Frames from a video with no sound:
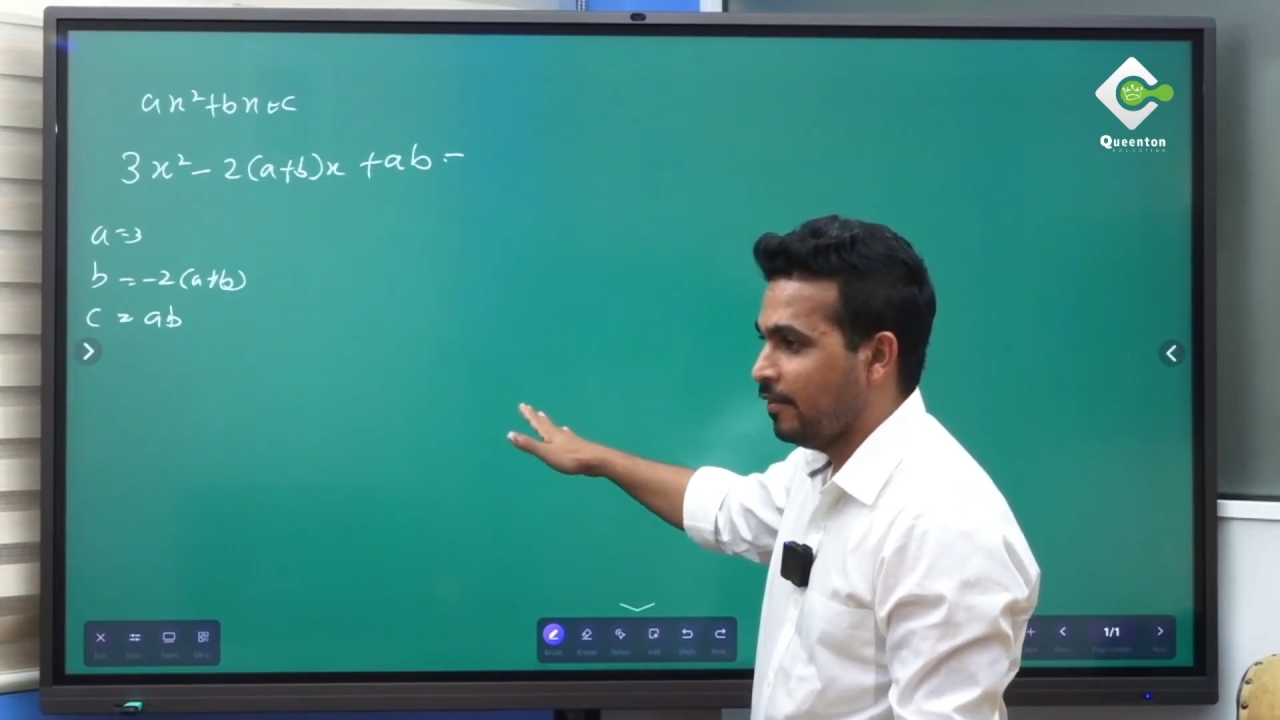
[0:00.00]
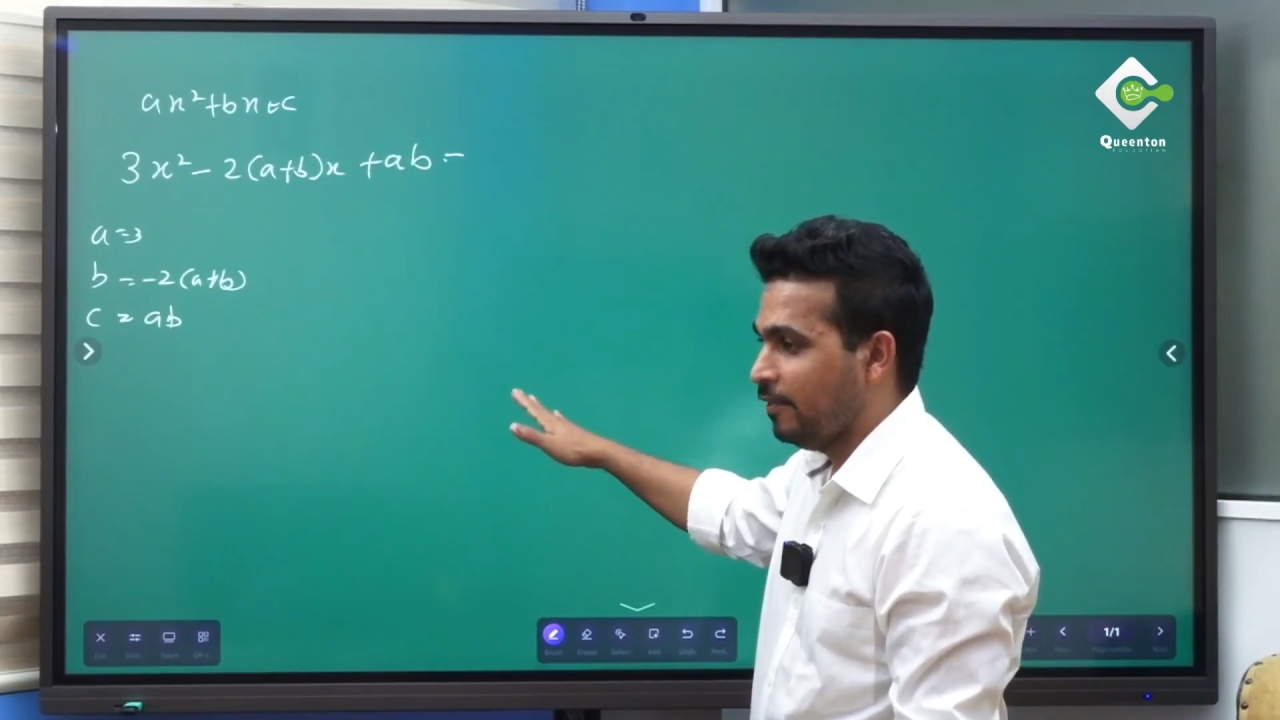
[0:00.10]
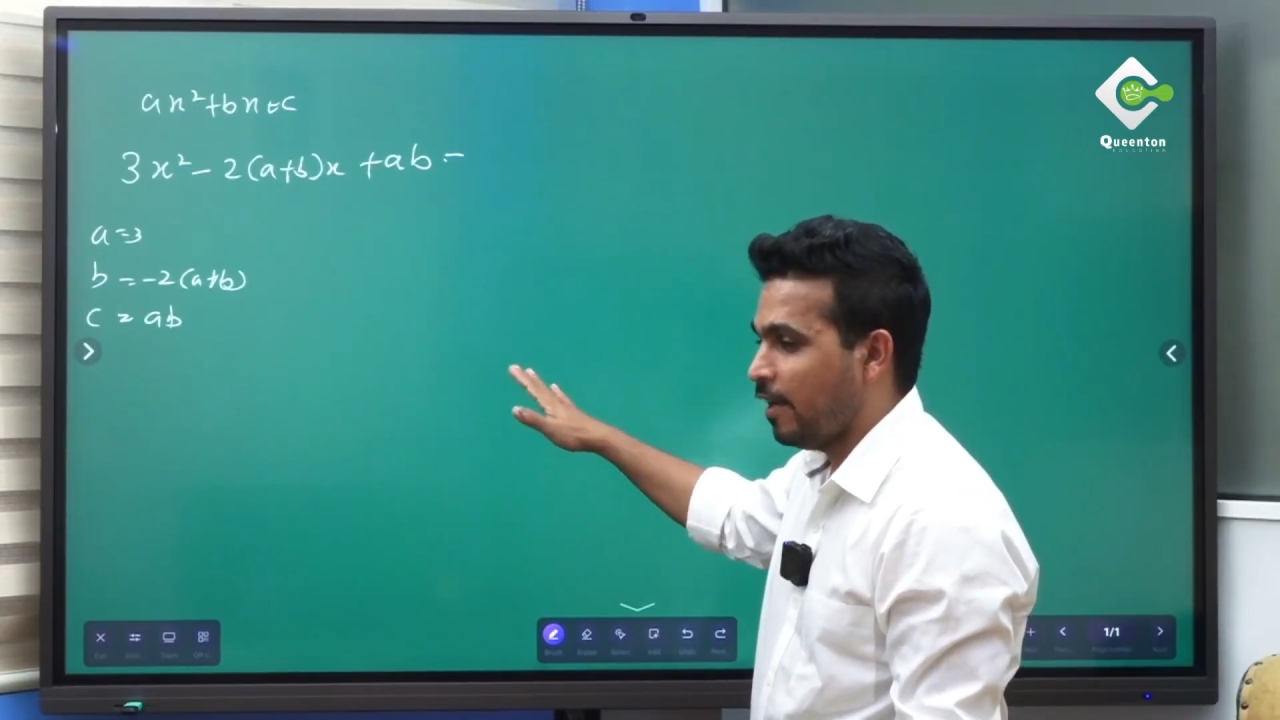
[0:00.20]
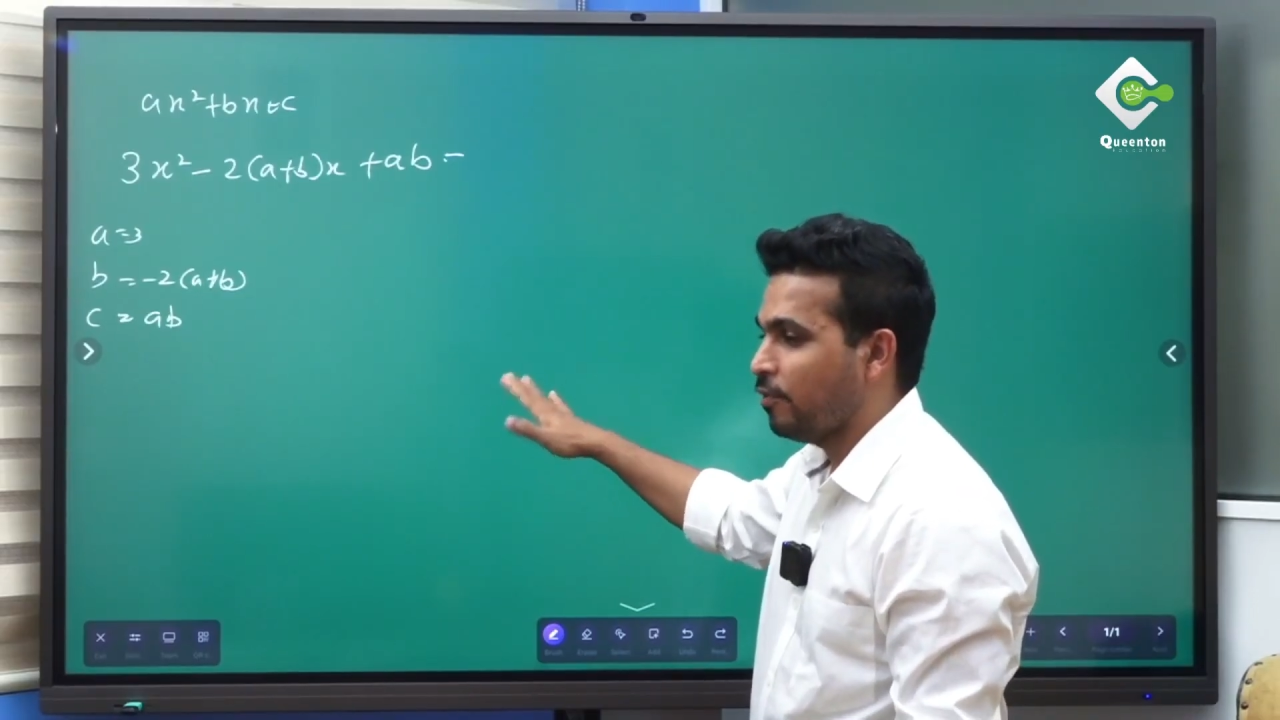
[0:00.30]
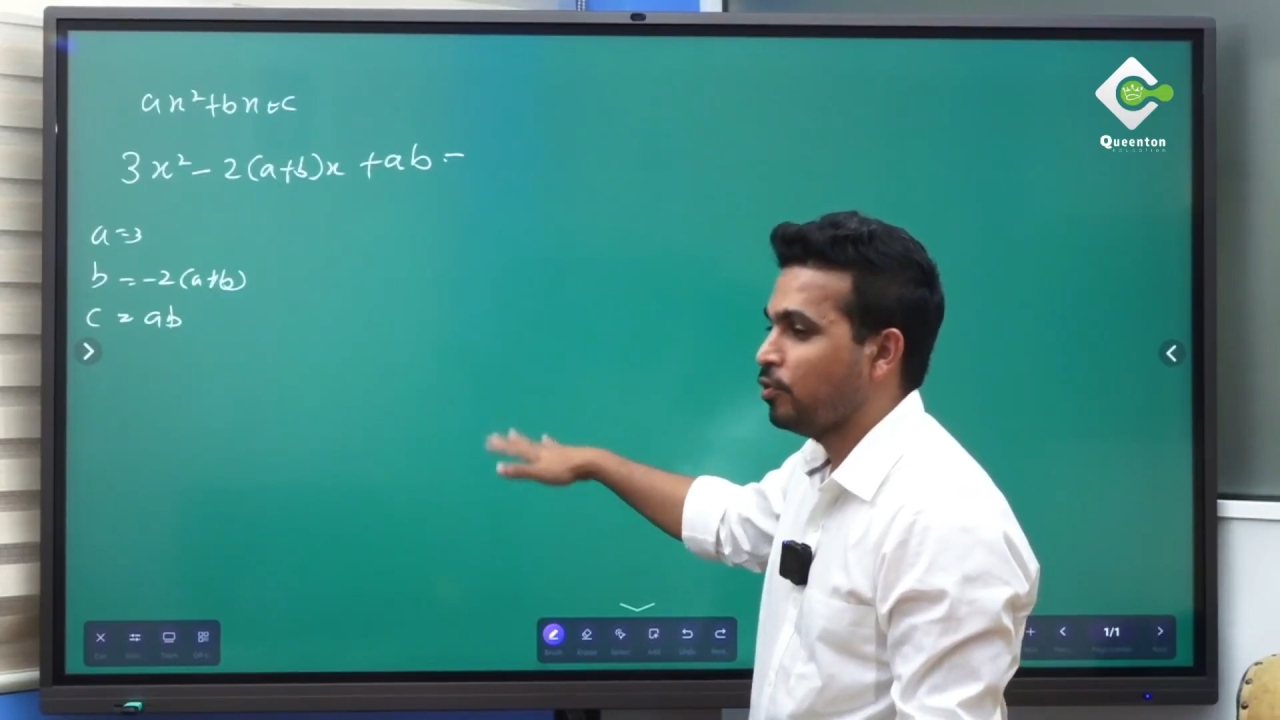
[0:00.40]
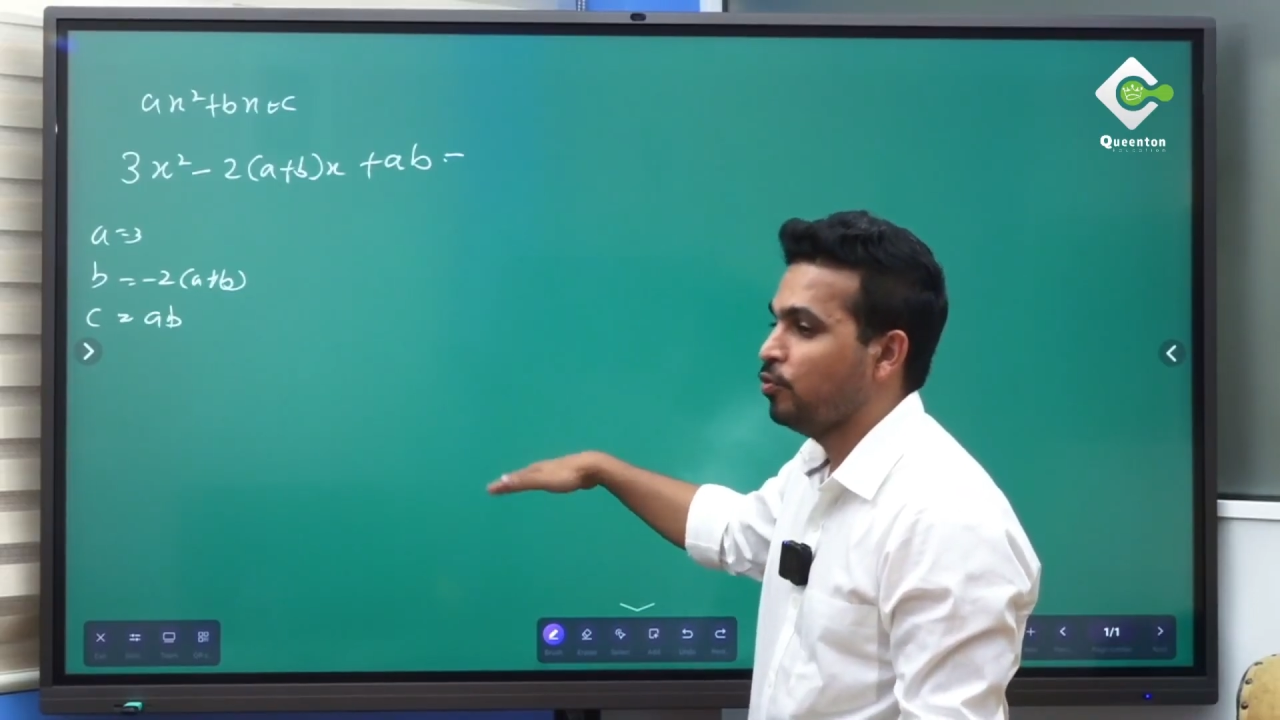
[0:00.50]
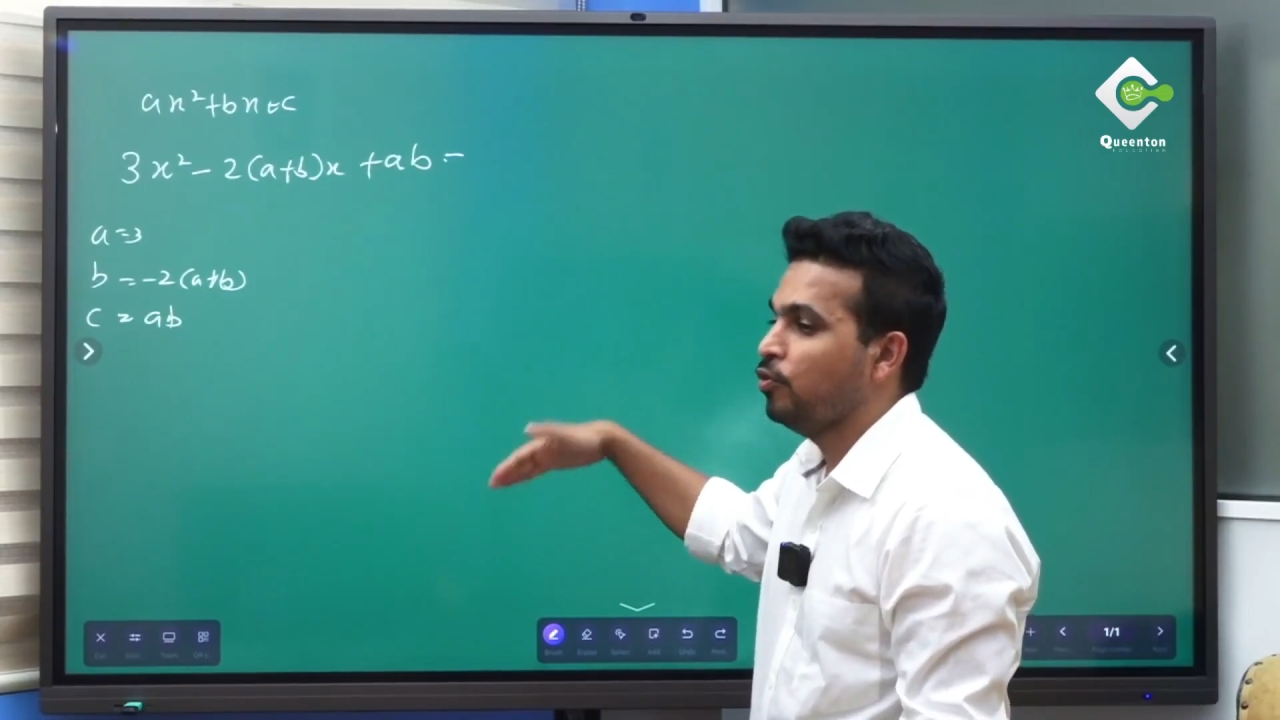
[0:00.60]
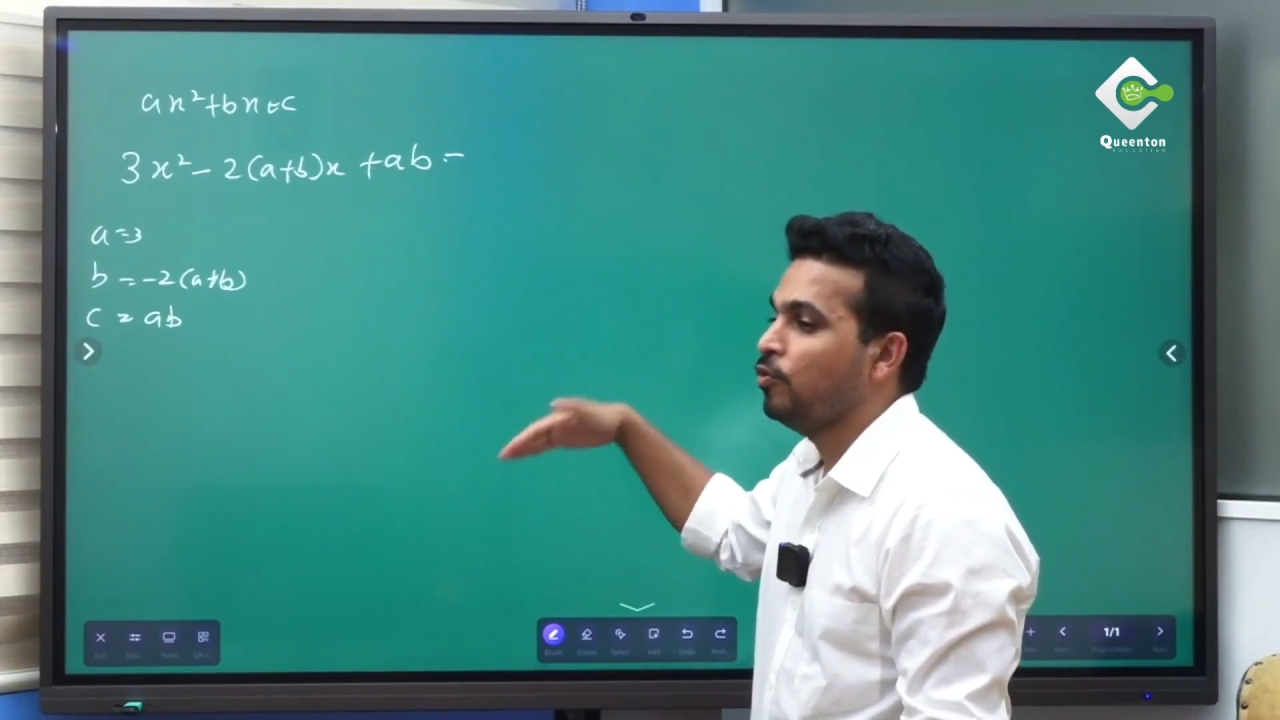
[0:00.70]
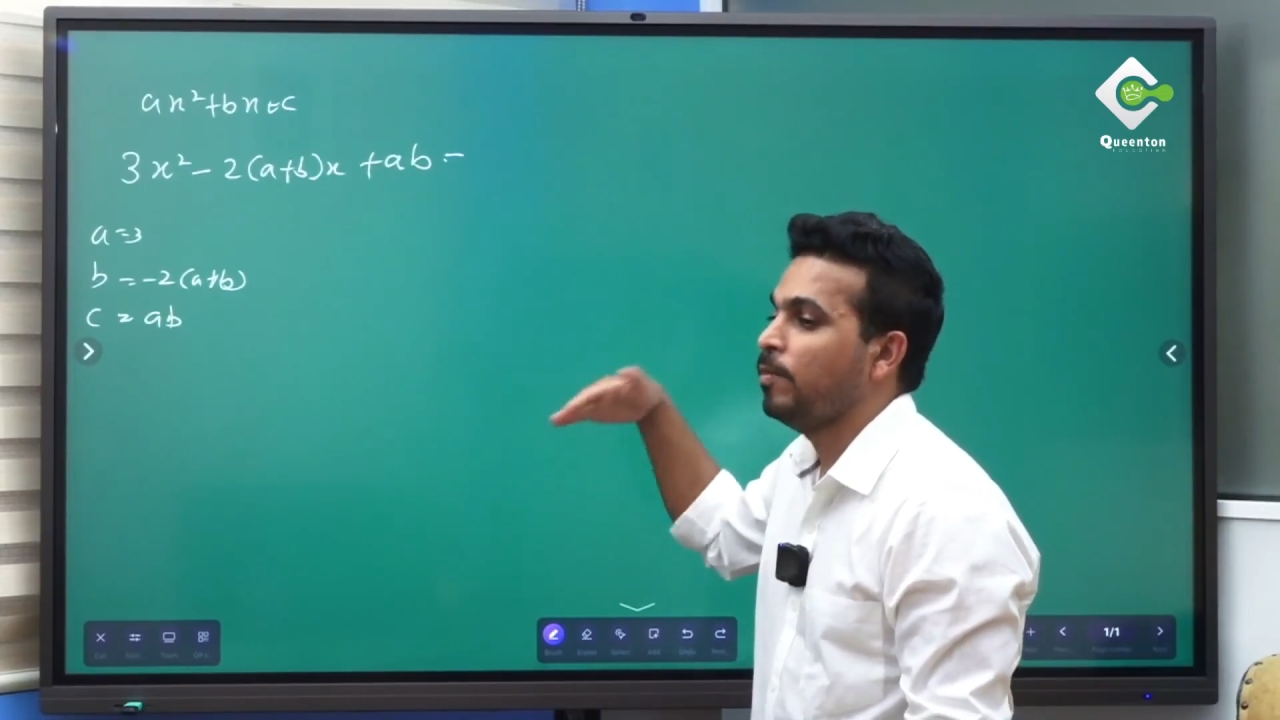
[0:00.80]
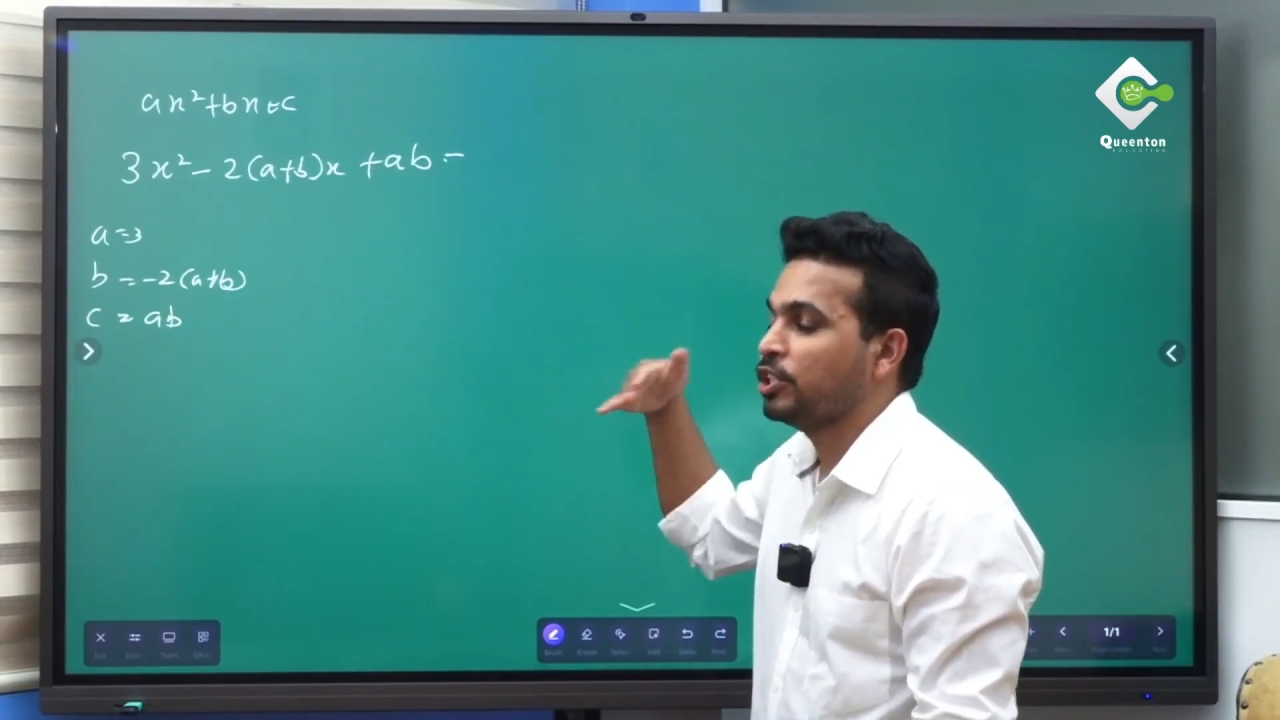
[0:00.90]
We have to
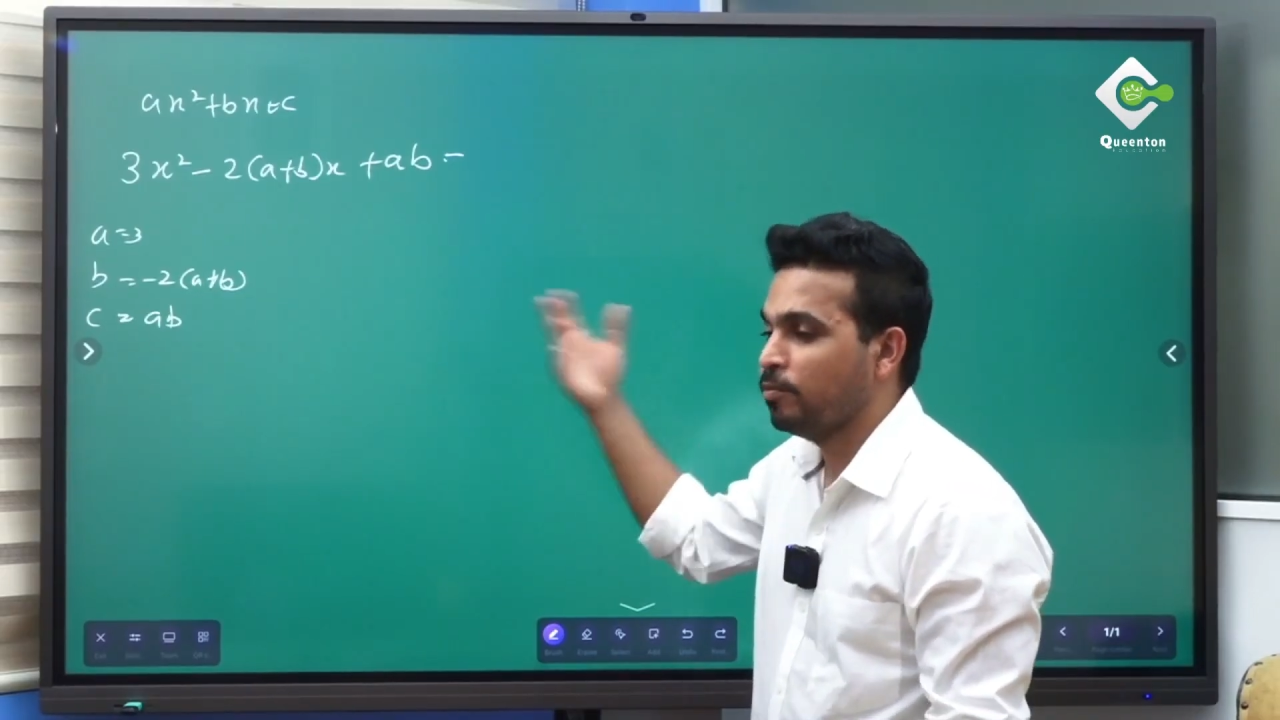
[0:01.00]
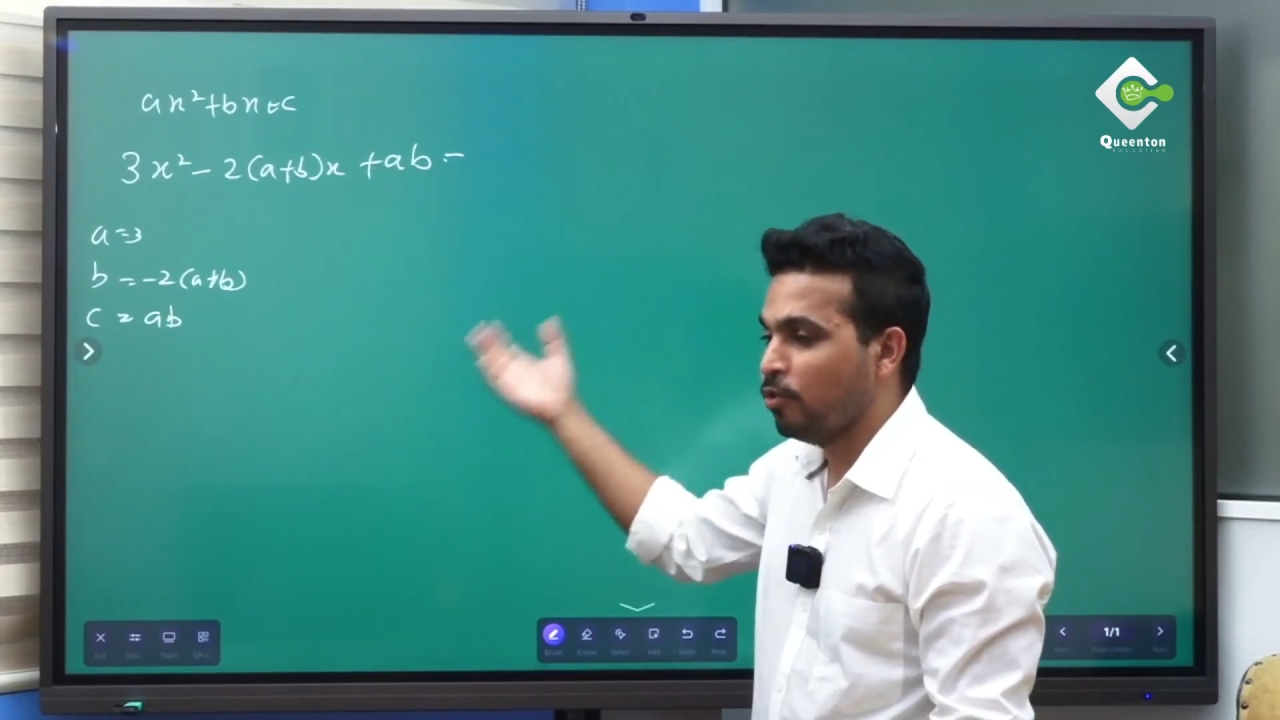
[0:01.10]
do much